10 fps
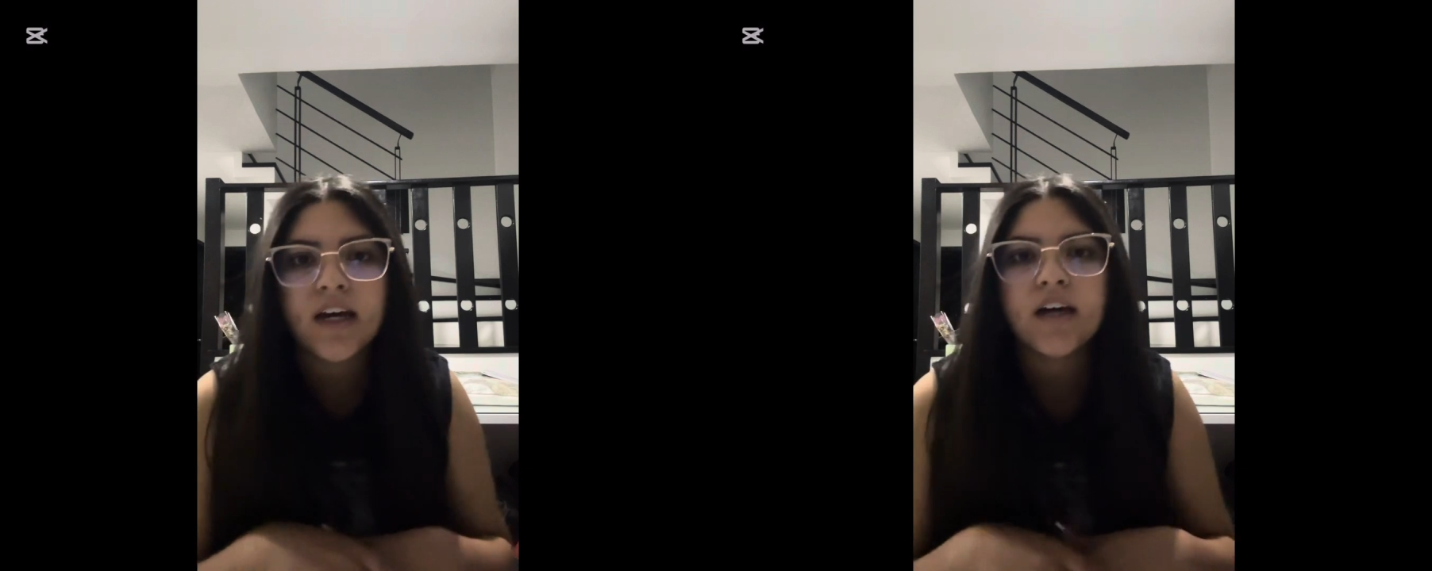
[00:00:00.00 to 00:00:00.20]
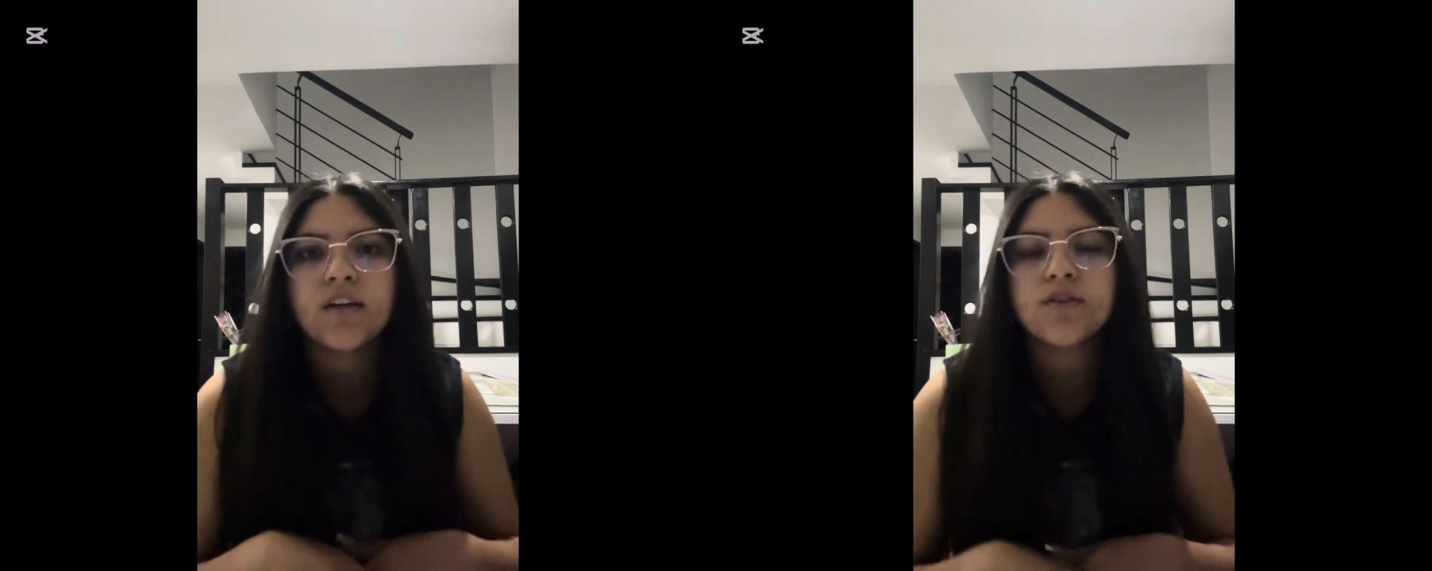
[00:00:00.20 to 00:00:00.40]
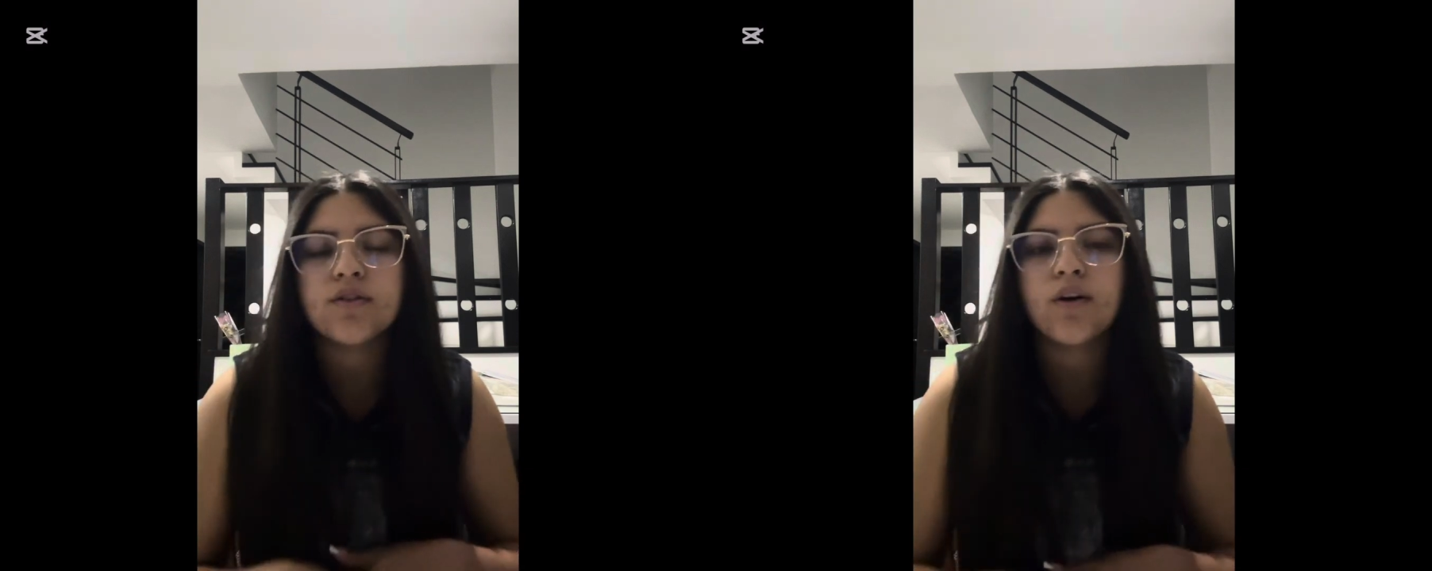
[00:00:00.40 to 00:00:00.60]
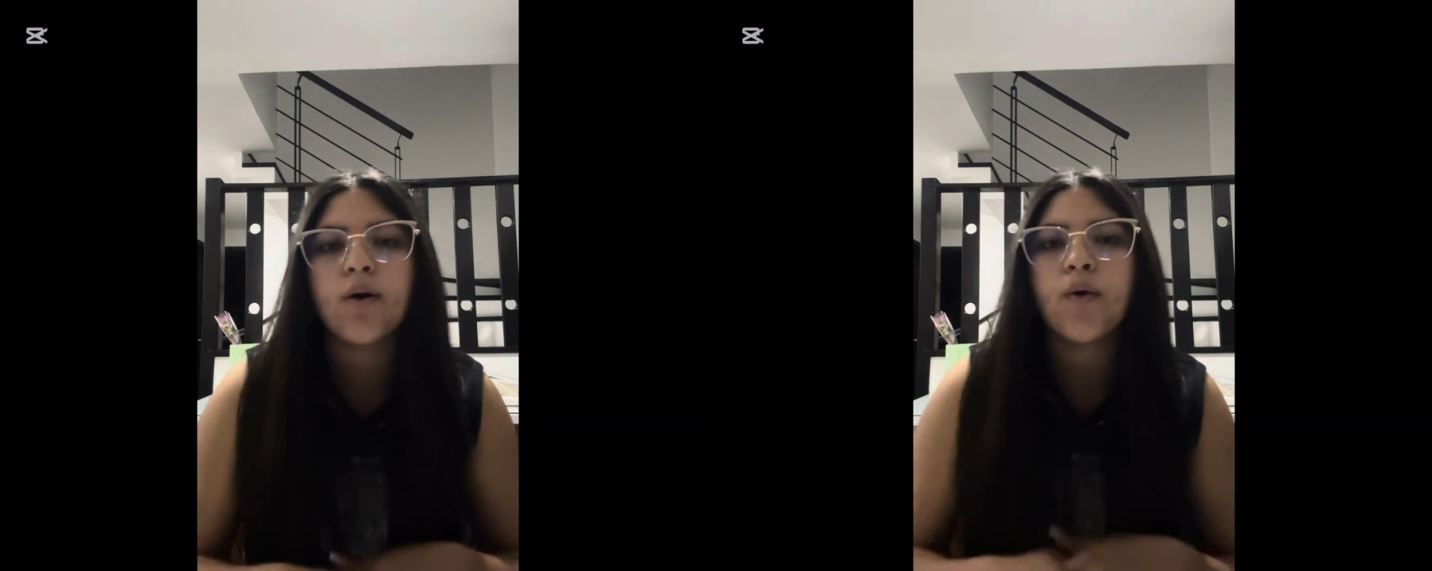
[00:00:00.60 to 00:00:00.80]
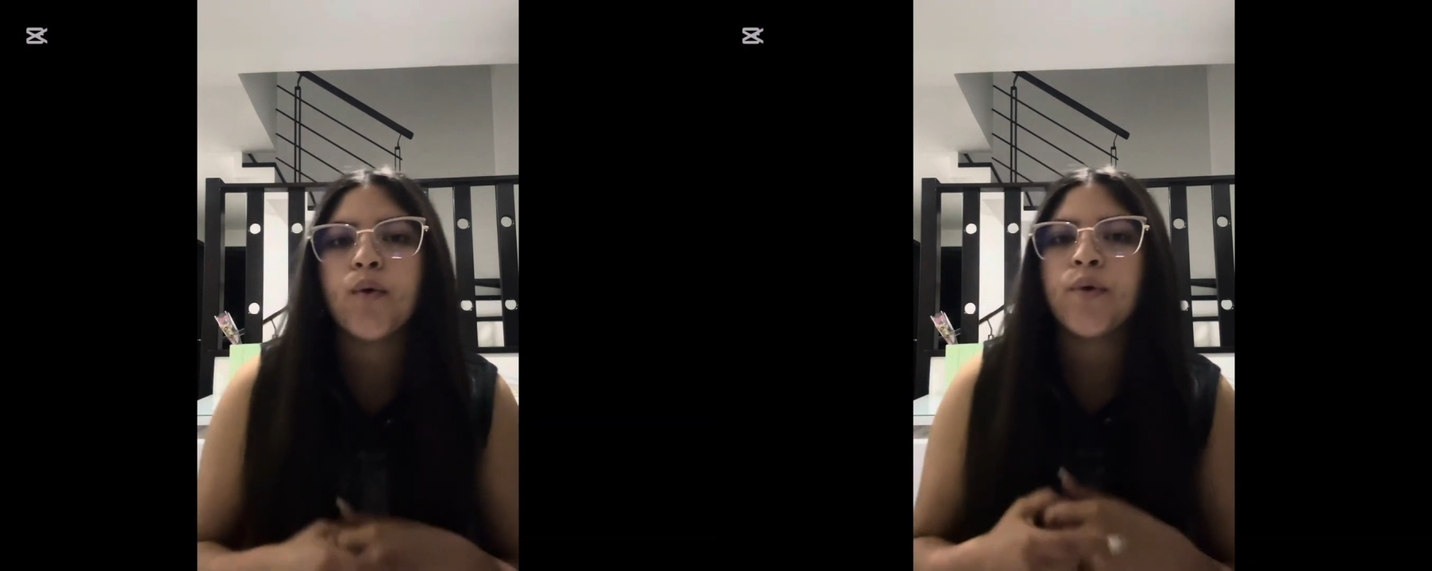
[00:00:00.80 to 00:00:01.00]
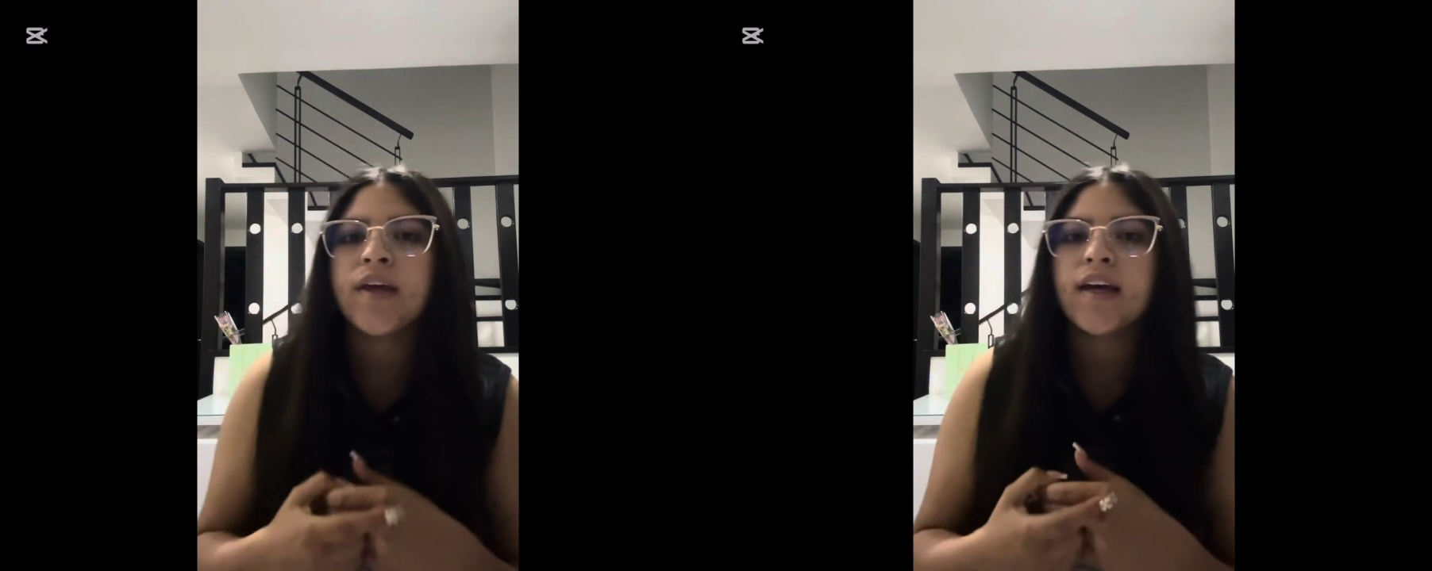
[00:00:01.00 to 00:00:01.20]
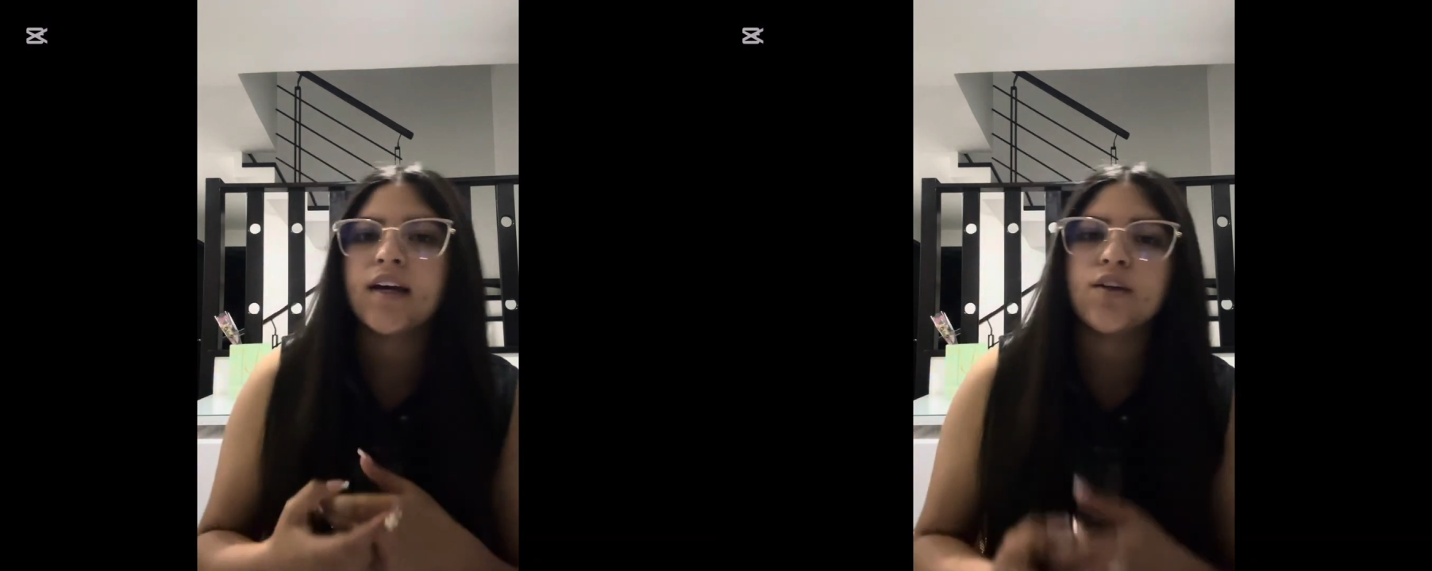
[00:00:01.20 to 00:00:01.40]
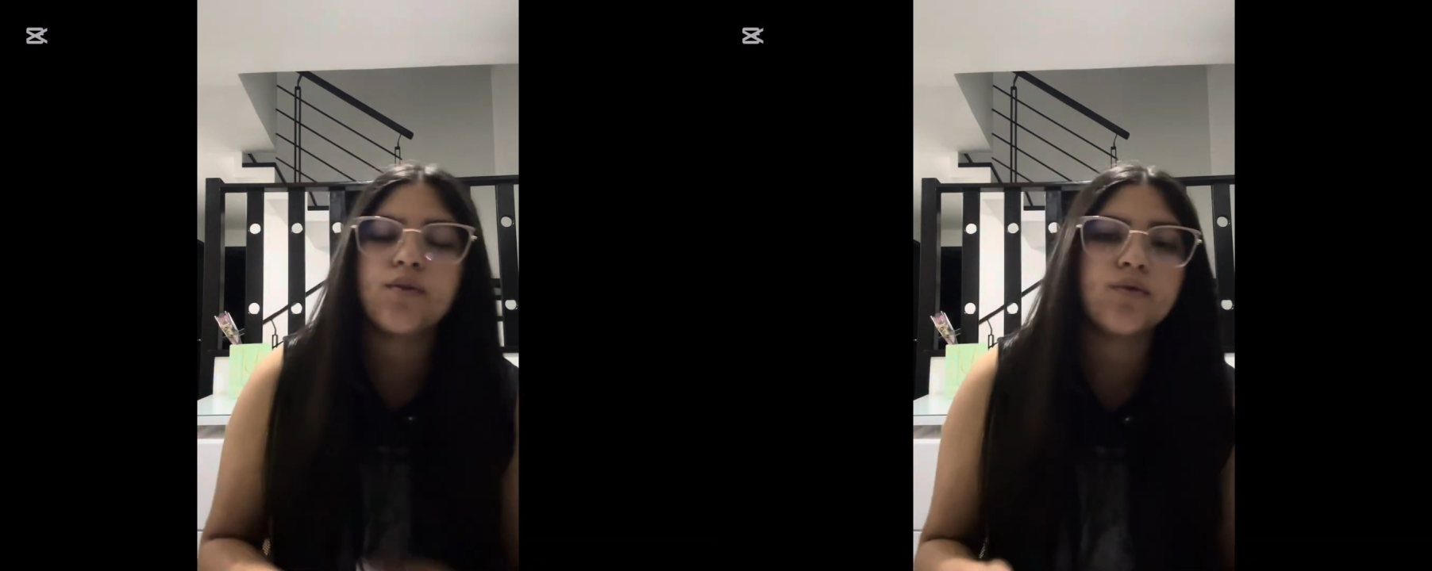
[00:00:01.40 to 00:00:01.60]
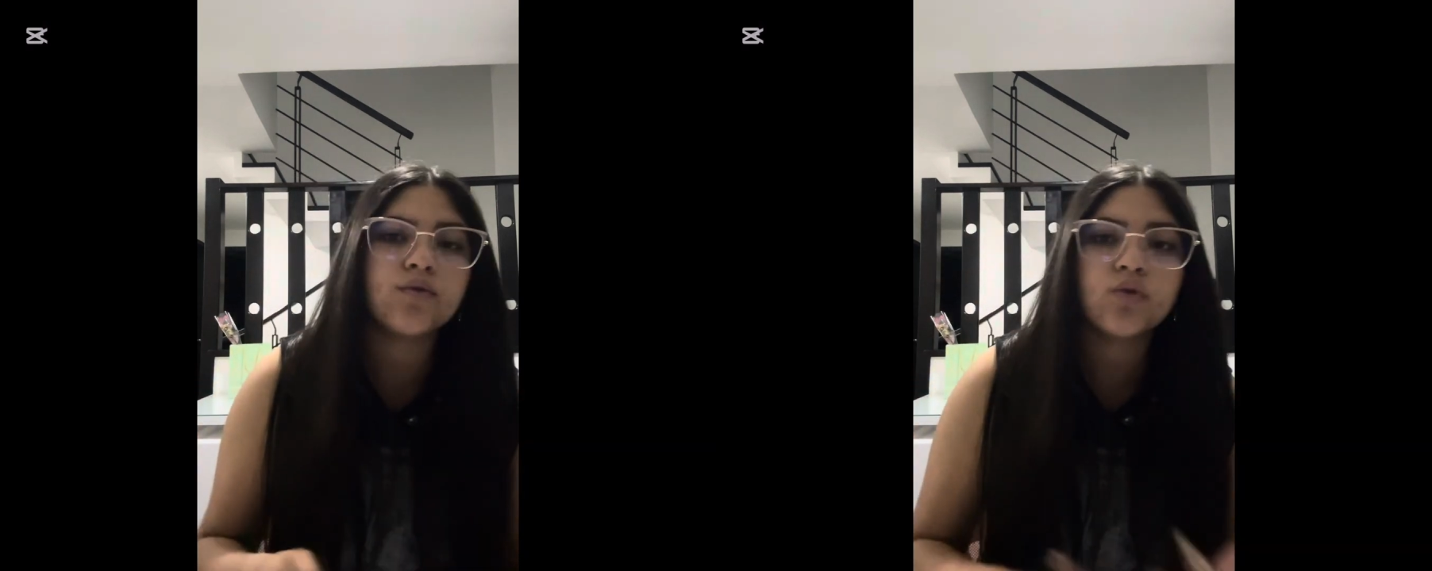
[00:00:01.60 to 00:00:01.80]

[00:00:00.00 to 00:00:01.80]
So we can use